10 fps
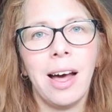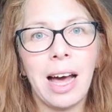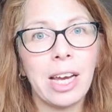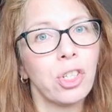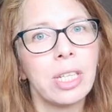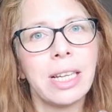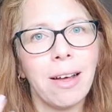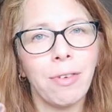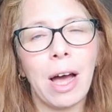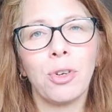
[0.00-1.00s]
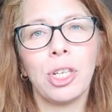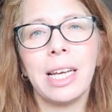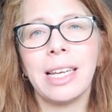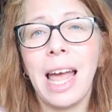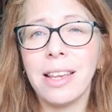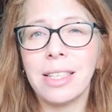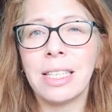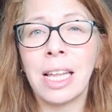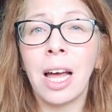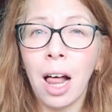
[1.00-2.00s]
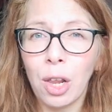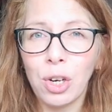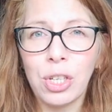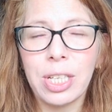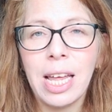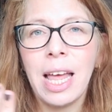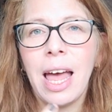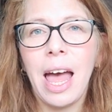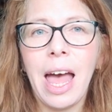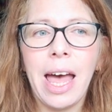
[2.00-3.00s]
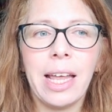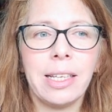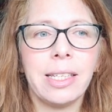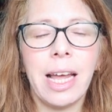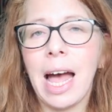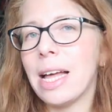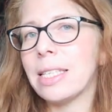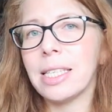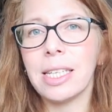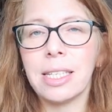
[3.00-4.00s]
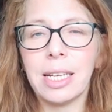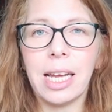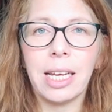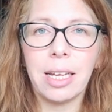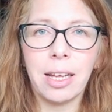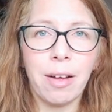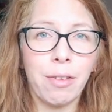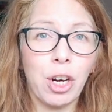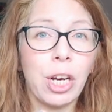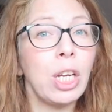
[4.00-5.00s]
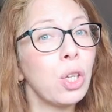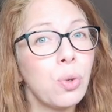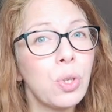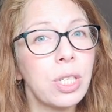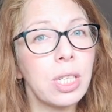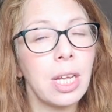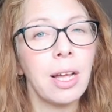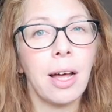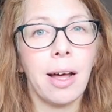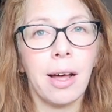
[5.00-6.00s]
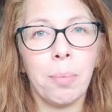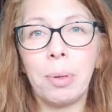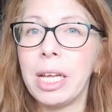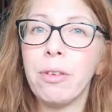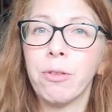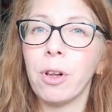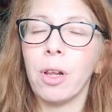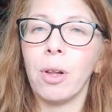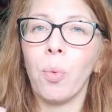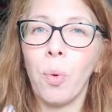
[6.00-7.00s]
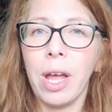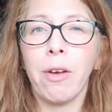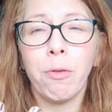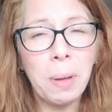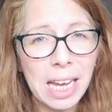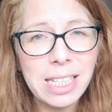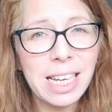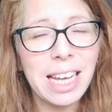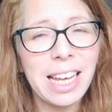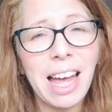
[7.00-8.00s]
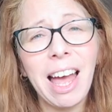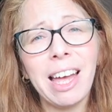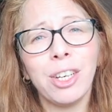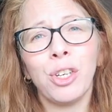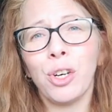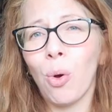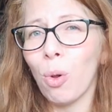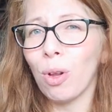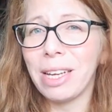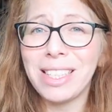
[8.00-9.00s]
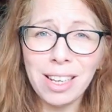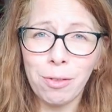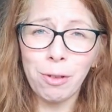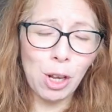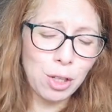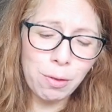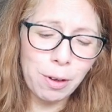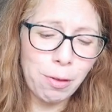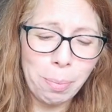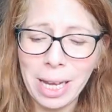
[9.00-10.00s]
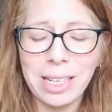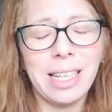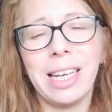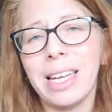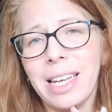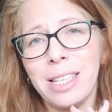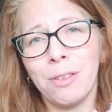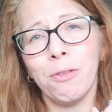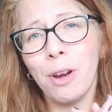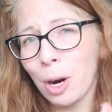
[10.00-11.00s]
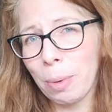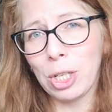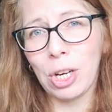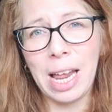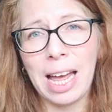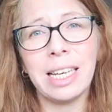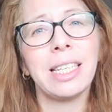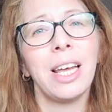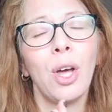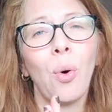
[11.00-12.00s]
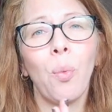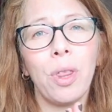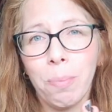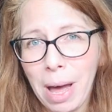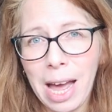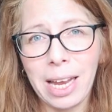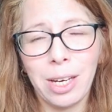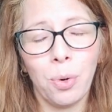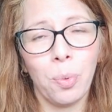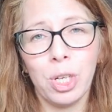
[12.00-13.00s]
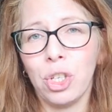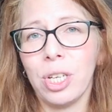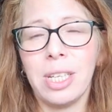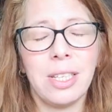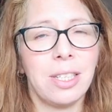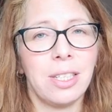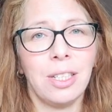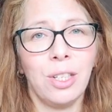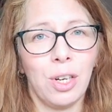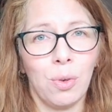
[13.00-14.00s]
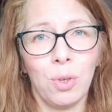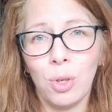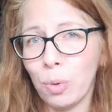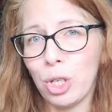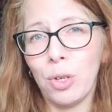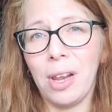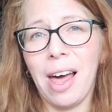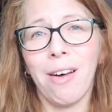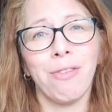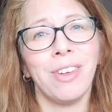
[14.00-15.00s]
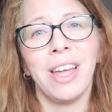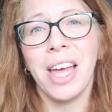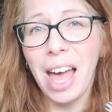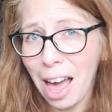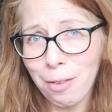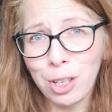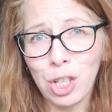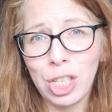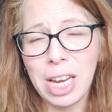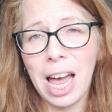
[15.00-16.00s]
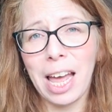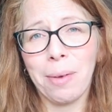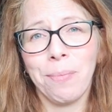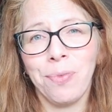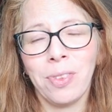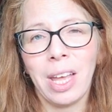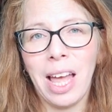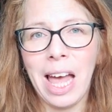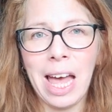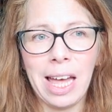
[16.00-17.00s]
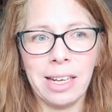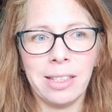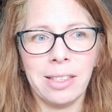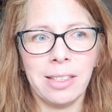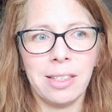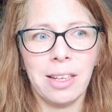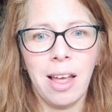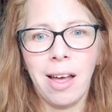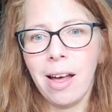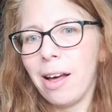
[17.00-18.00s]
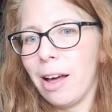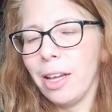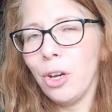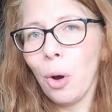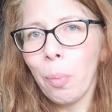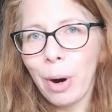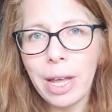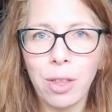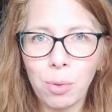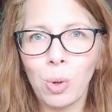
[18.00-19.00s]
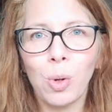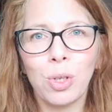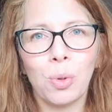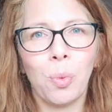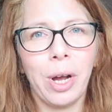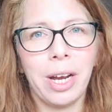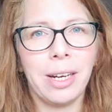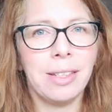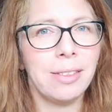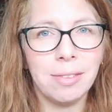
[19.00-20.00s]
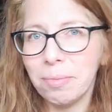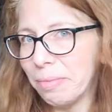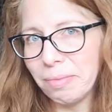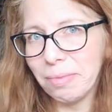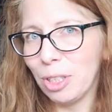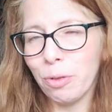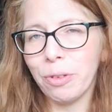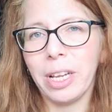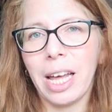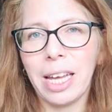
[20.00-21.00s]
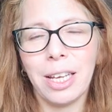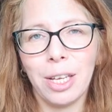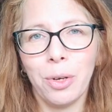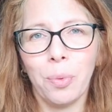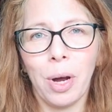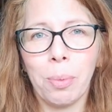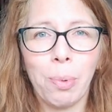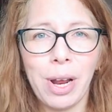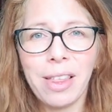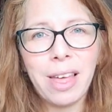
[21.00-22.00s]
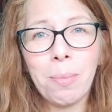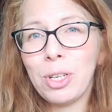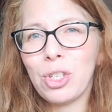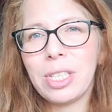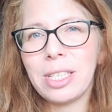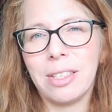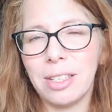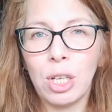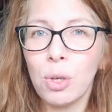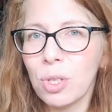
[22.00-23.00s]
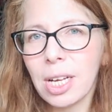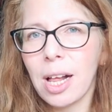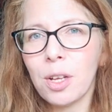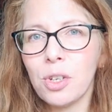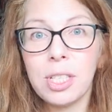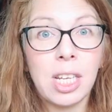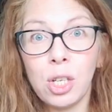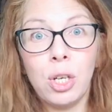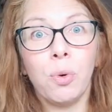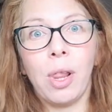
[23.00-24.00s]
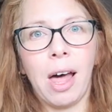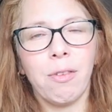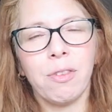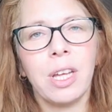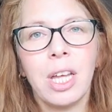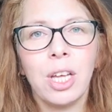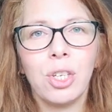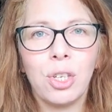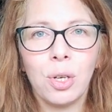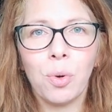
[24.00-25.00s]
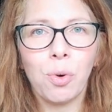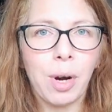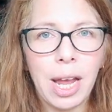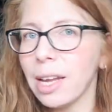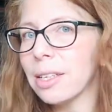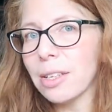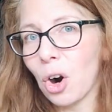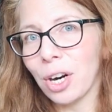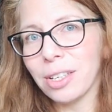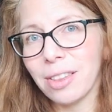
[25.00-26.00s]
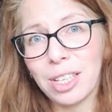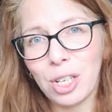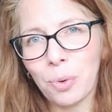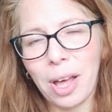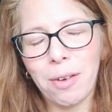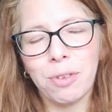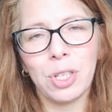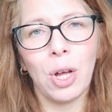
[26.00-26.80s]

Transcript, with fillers: Uh, I just love how she enhances the colors and has this like a very loose, a playful way of painting, and her whole like philosophy of painting is very much aligned with mine, which is, you know, do what you love, have a good time, and uh, you know, break the rules when you feel like you want to break them, and just use the colors that you love to create art that you love.